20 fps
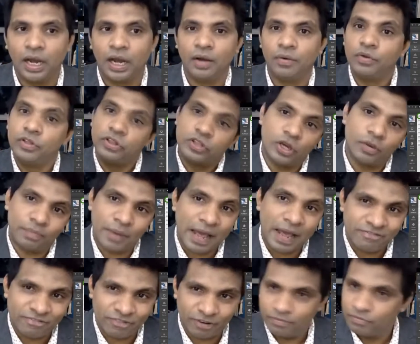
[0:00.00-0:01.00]
with your
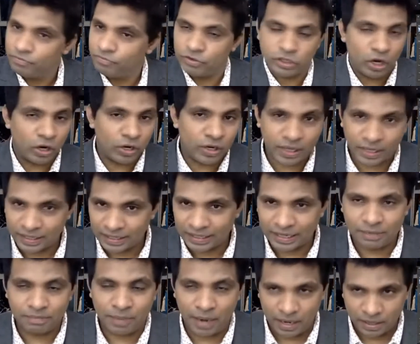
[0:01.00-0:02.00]
platform without technical
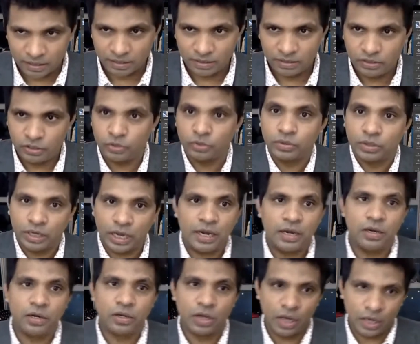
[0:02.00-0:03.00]
part. You
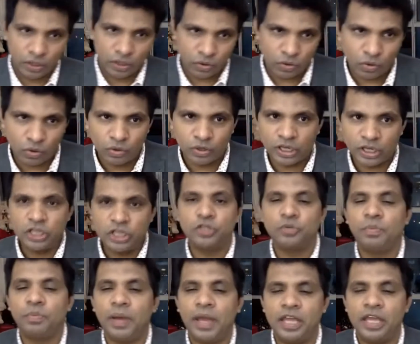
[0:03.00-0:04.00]
can go
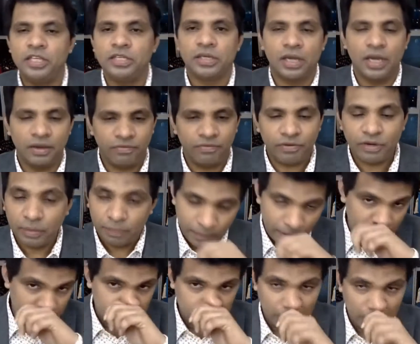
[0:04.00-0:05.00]
each page, every
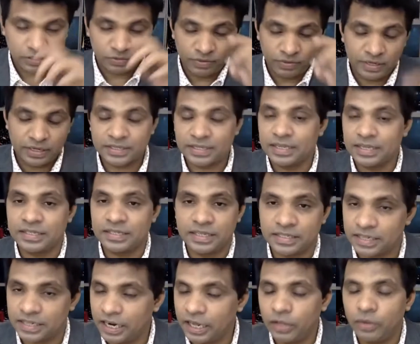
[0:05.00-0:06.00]
page, as we discussed
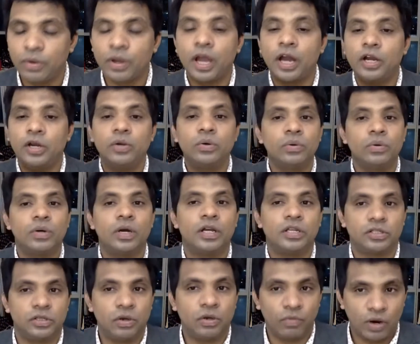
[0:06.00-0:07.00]
yesterday. You can do
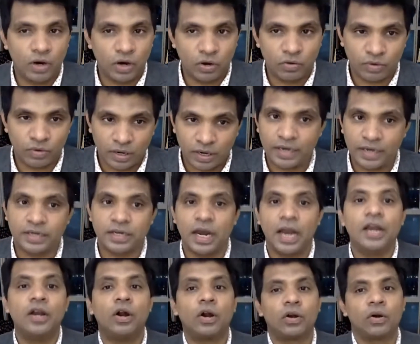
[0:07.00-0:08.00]
SEO 101 later,
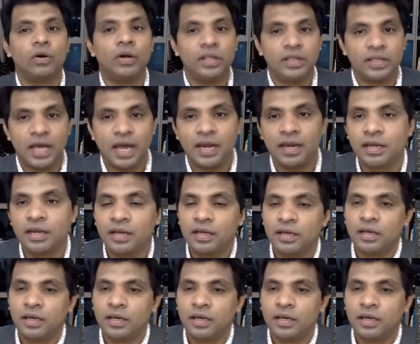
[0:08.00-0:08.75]
and not only that,